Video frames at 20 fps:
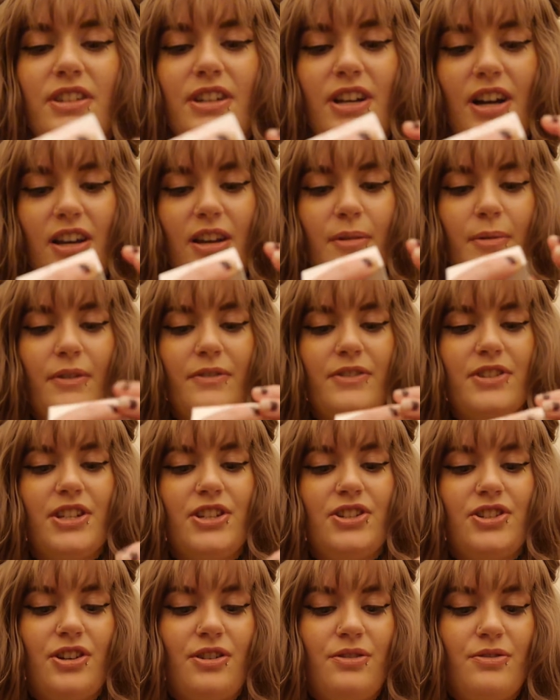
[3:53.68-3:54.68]
the colour we
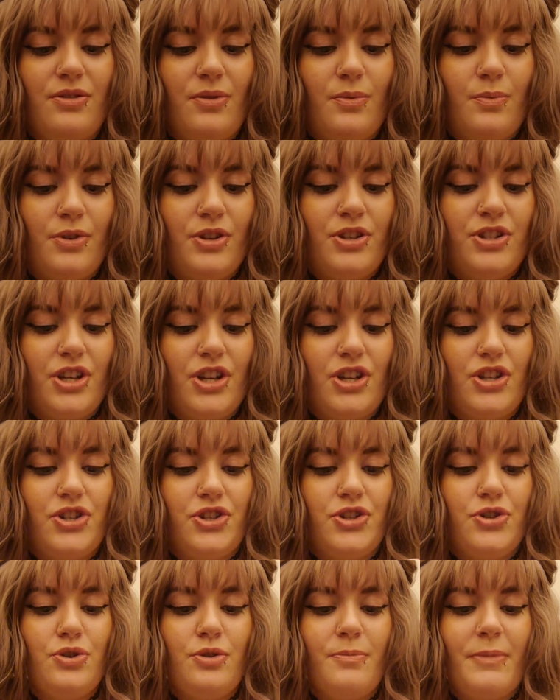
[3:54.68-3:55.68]
obviously chose was
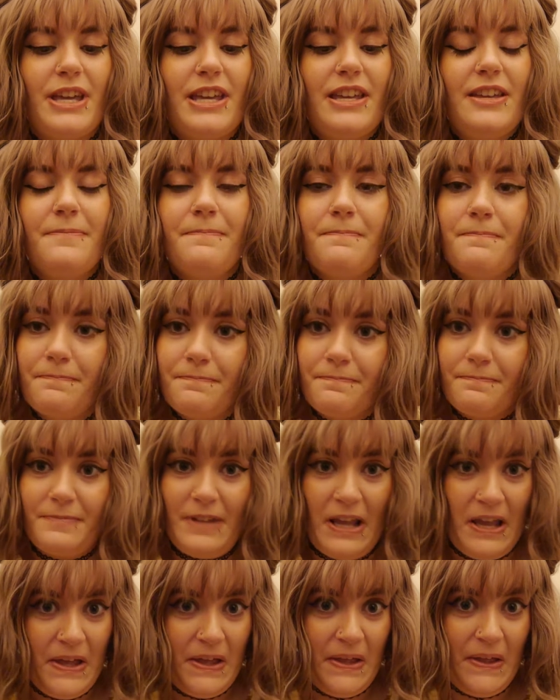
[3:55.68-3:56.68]
Do Me.
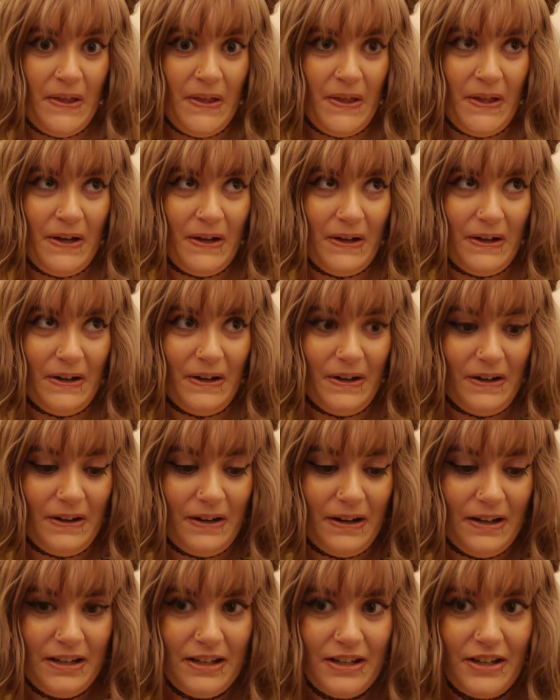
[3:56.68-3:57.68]

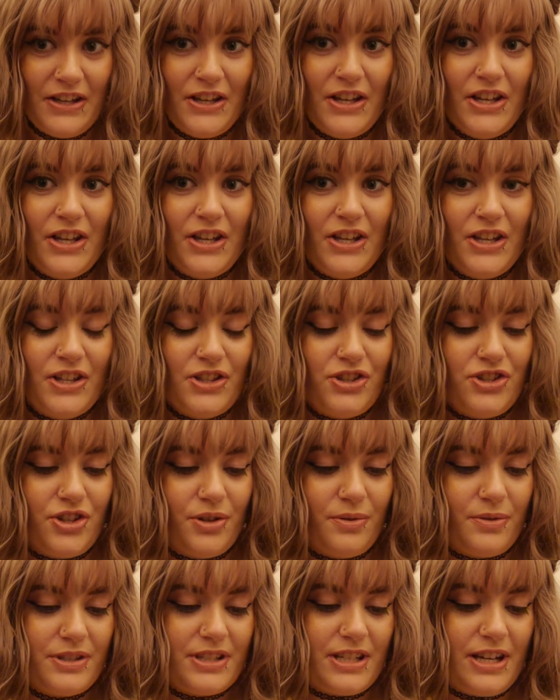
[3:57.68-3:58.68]
Haha.
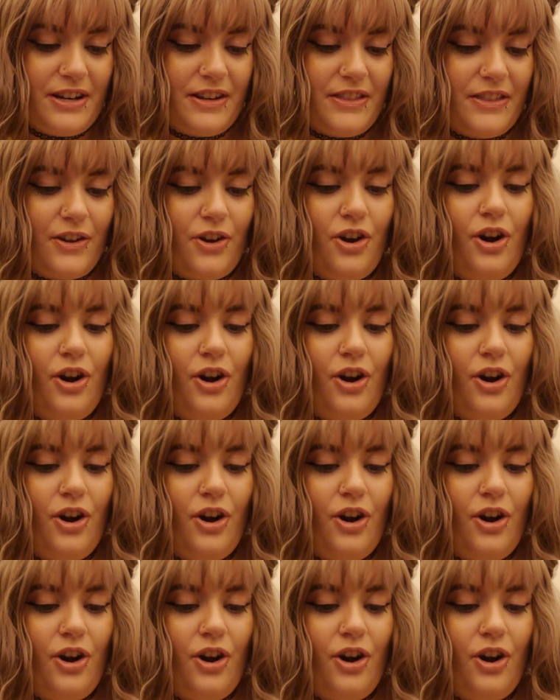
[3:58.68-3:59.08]
Jokes down in the